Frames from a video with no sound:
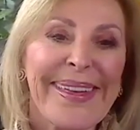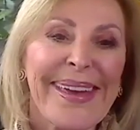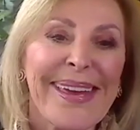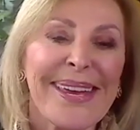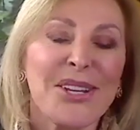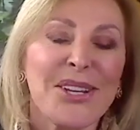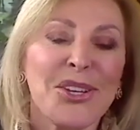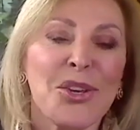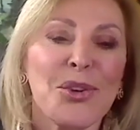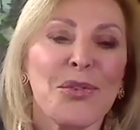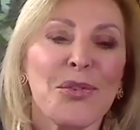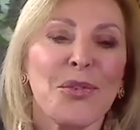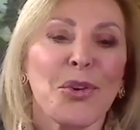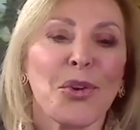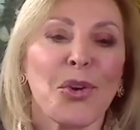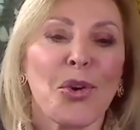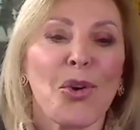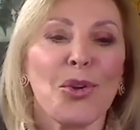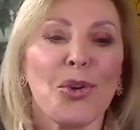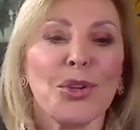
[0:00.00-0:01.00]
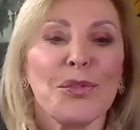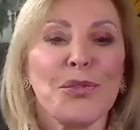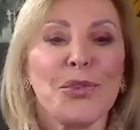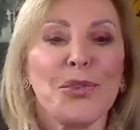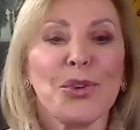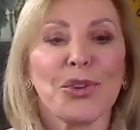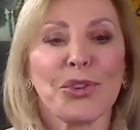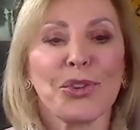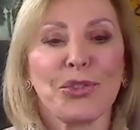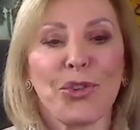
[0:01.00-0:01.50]
Thank you for all of
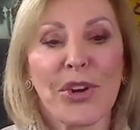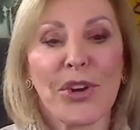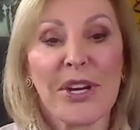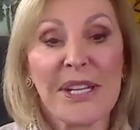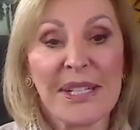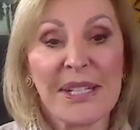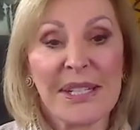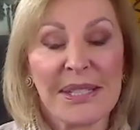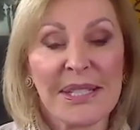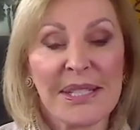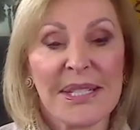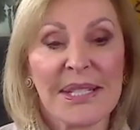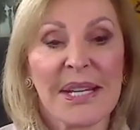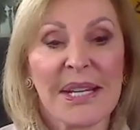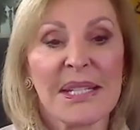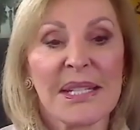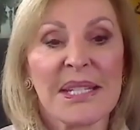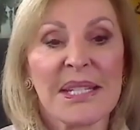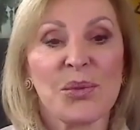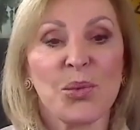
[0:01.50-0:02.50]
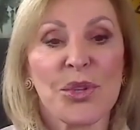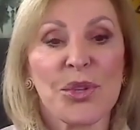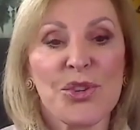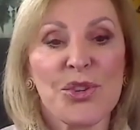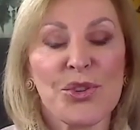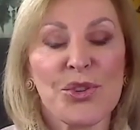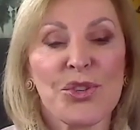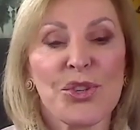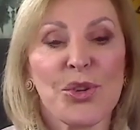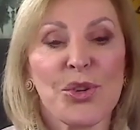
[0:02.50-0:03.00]
your great insights and what
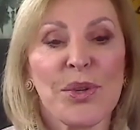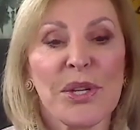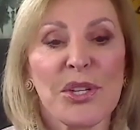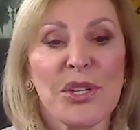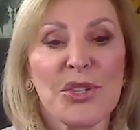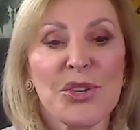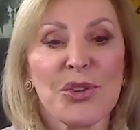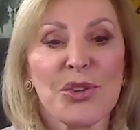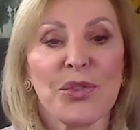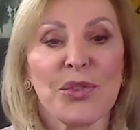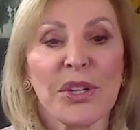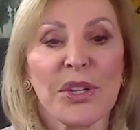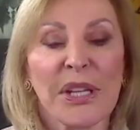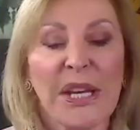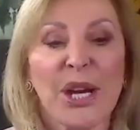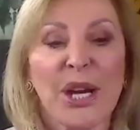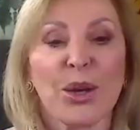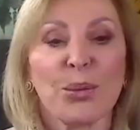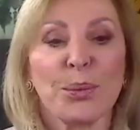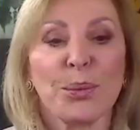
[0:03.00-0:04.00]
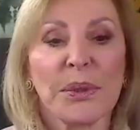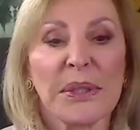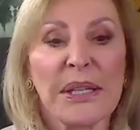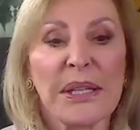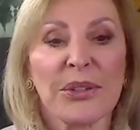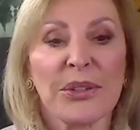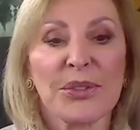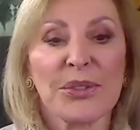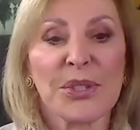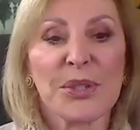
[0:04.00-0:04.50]
you're doing to really help
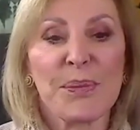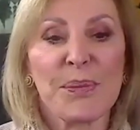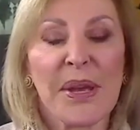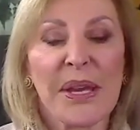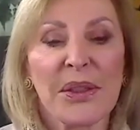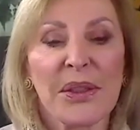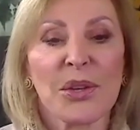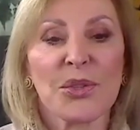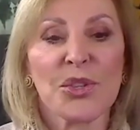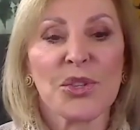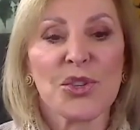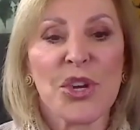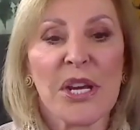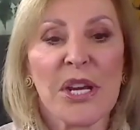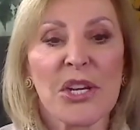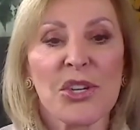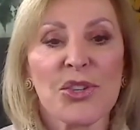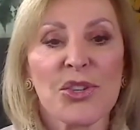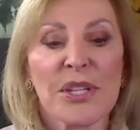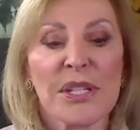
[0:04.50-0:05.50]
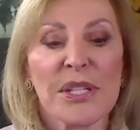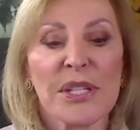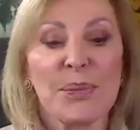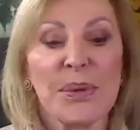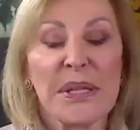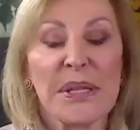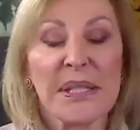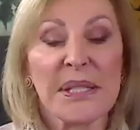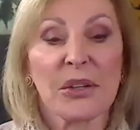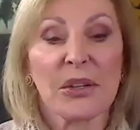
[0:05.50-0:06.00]
leaders make those changes and
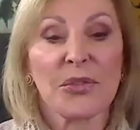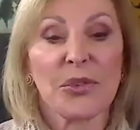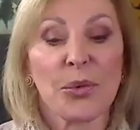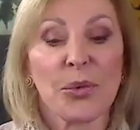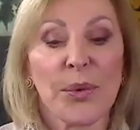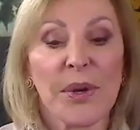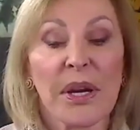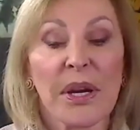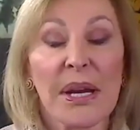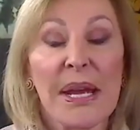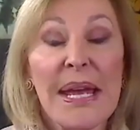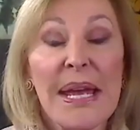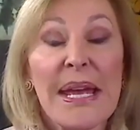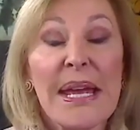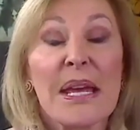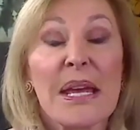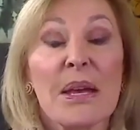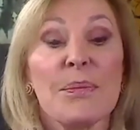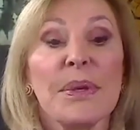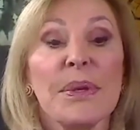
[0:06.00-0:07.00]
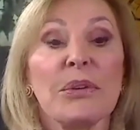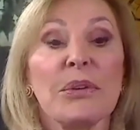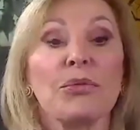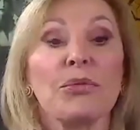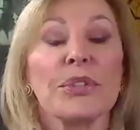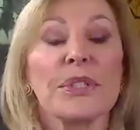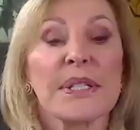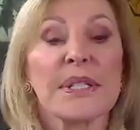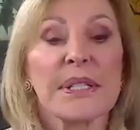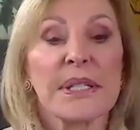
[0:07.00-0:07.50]
be self-aware and be
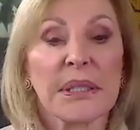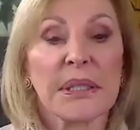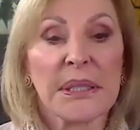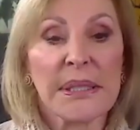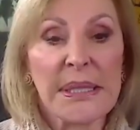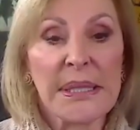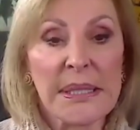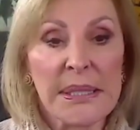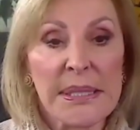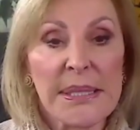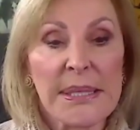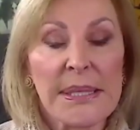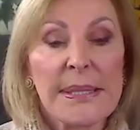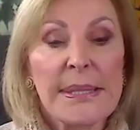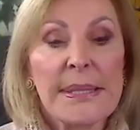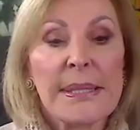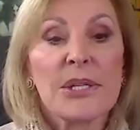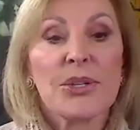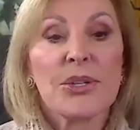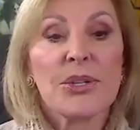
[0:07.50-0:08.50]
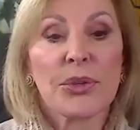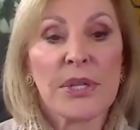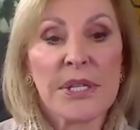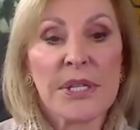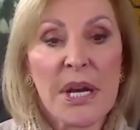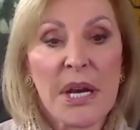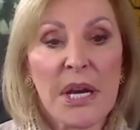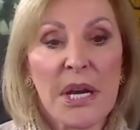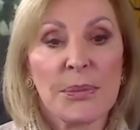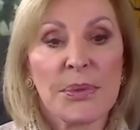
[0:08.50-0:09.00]
resilient during
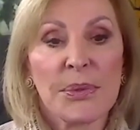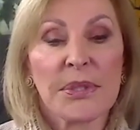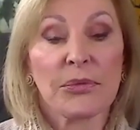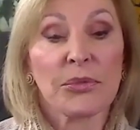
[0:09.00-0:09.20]
times of